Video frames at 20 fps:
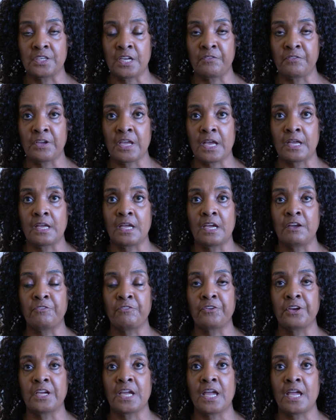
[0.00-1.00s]

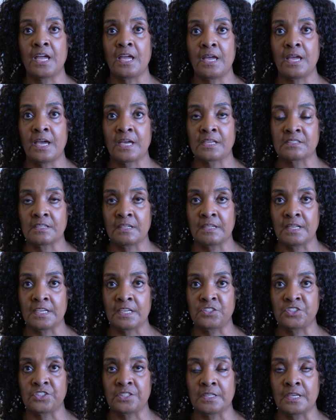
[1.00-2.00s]
Every
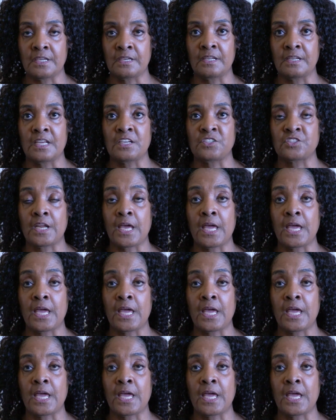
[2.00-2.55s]
exhalation, inhalation,